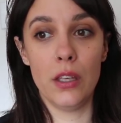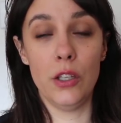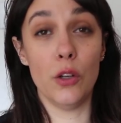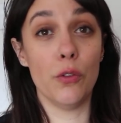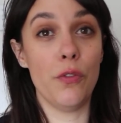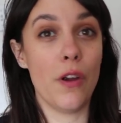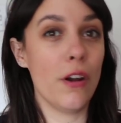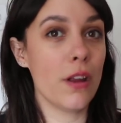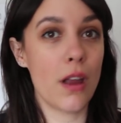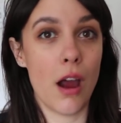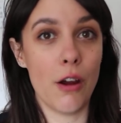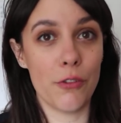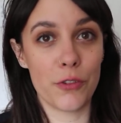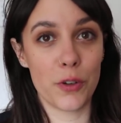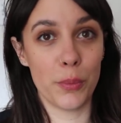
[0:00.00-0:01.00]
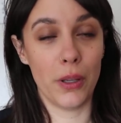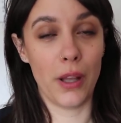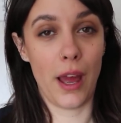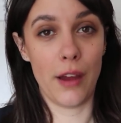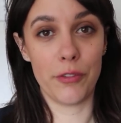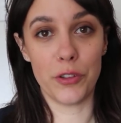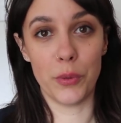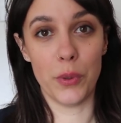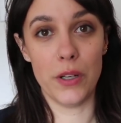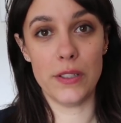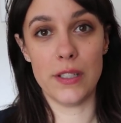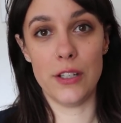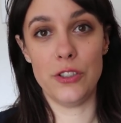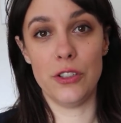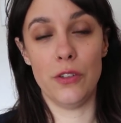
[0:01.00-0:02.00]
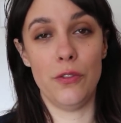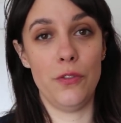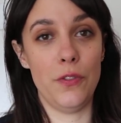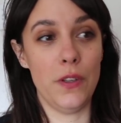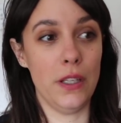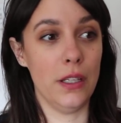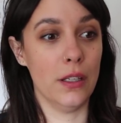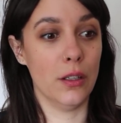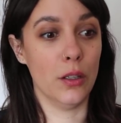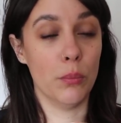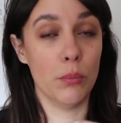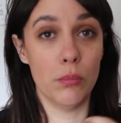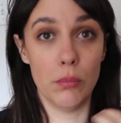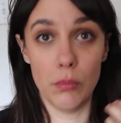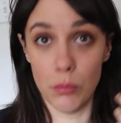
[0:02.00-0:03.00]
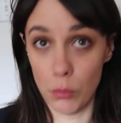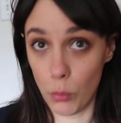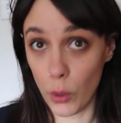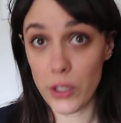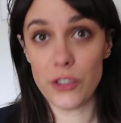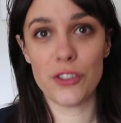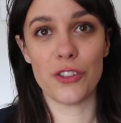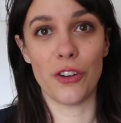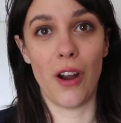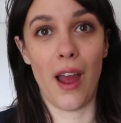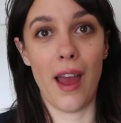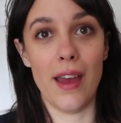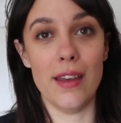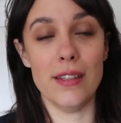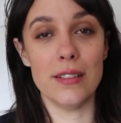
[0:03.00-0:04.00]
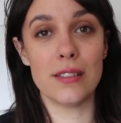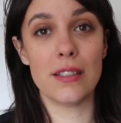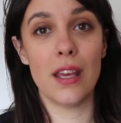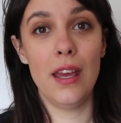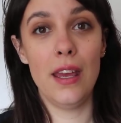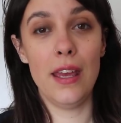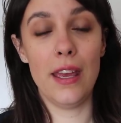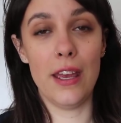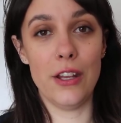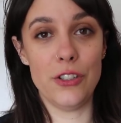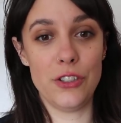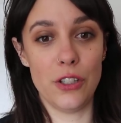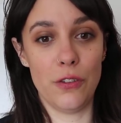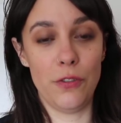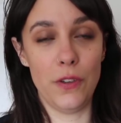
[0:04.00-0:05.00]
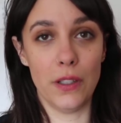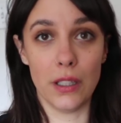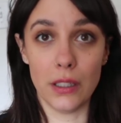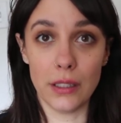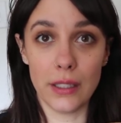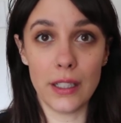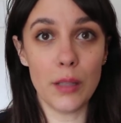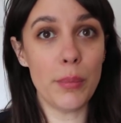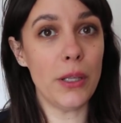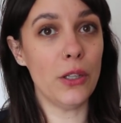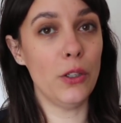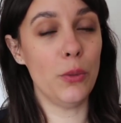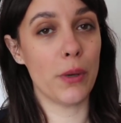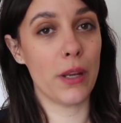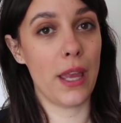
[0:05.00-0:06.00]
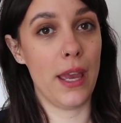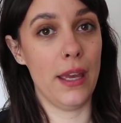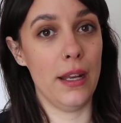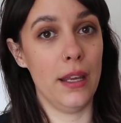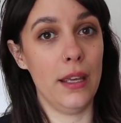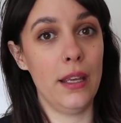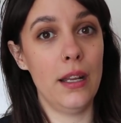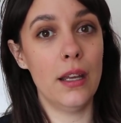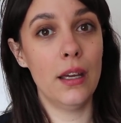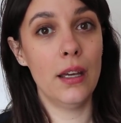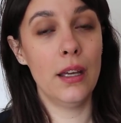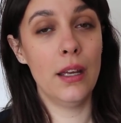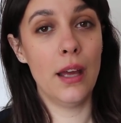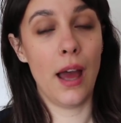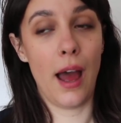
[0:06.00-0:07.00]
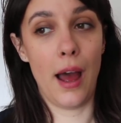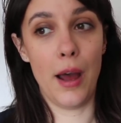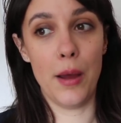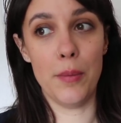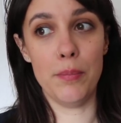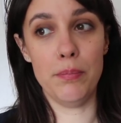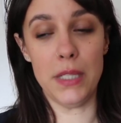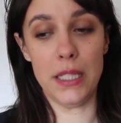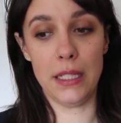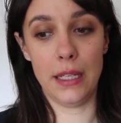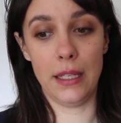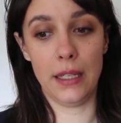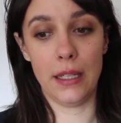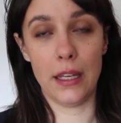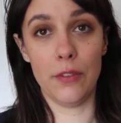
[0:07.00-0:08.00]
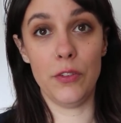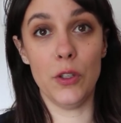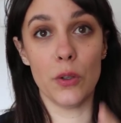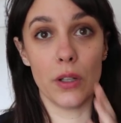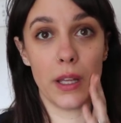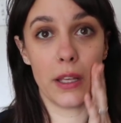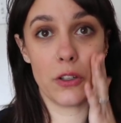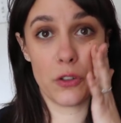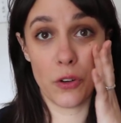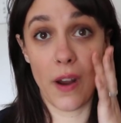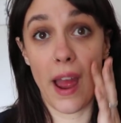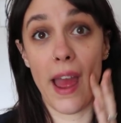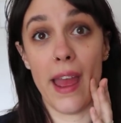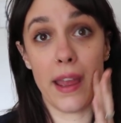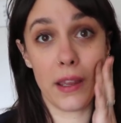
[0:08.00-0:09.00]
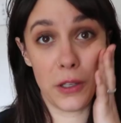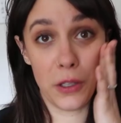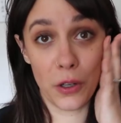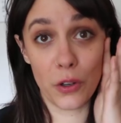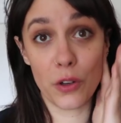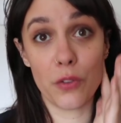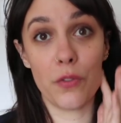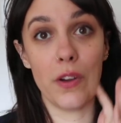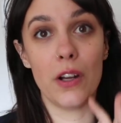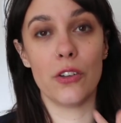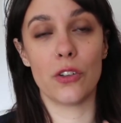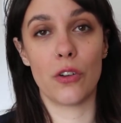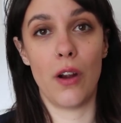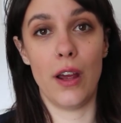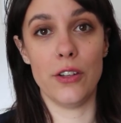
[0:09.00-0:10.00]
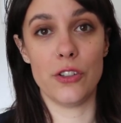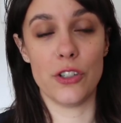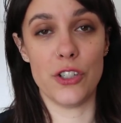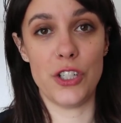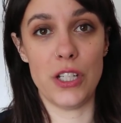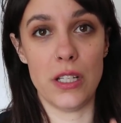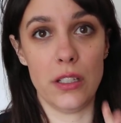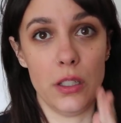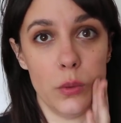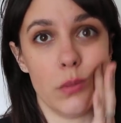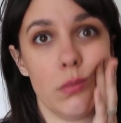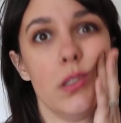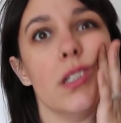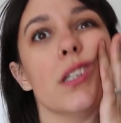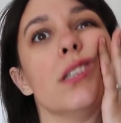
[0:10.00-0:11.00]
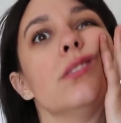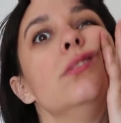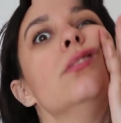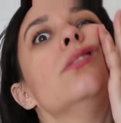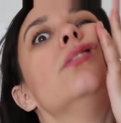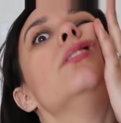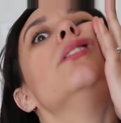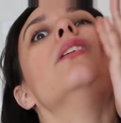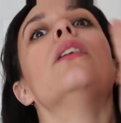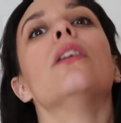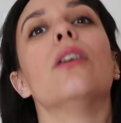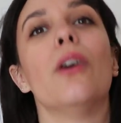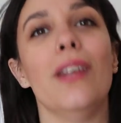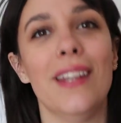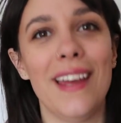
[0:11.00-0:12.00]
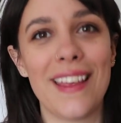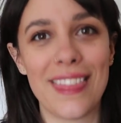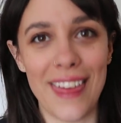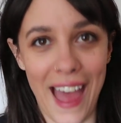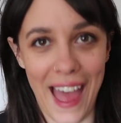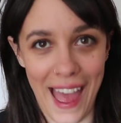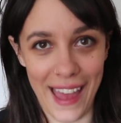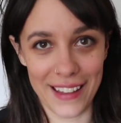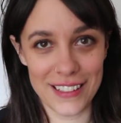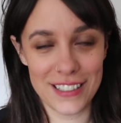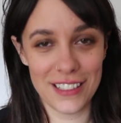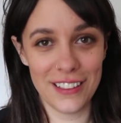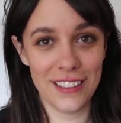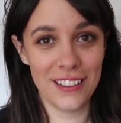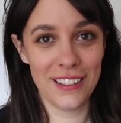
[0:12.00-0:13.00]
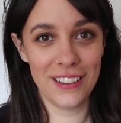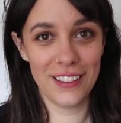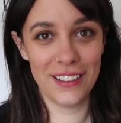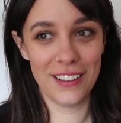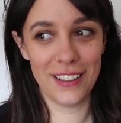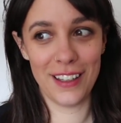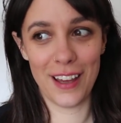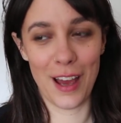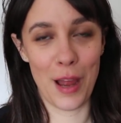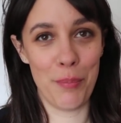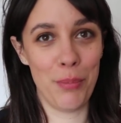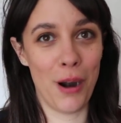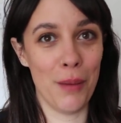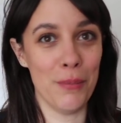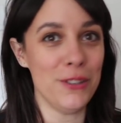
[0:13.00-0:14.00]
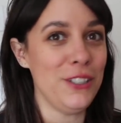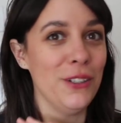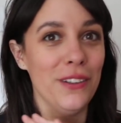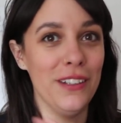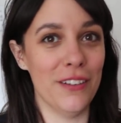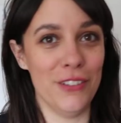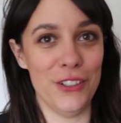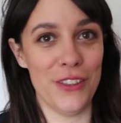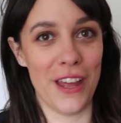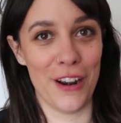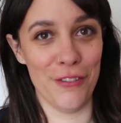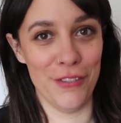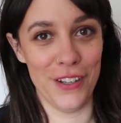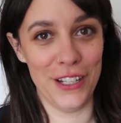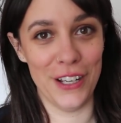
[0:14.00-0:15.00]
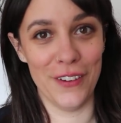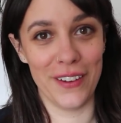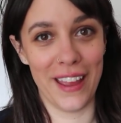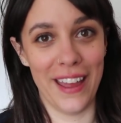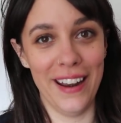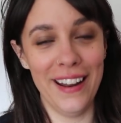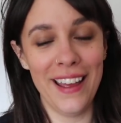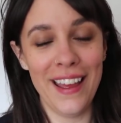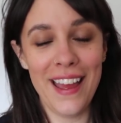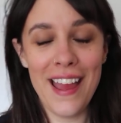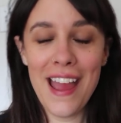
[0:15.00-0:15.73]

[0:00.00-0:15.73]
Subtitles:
you know, very comfortable afterwards. It should feel moisturized. It should feel a little bit lubricated. Meaning if you were to like drag, you know, your fingers across your cheek, you wouldn't be like going like that. I promise you I'll never do that on video again.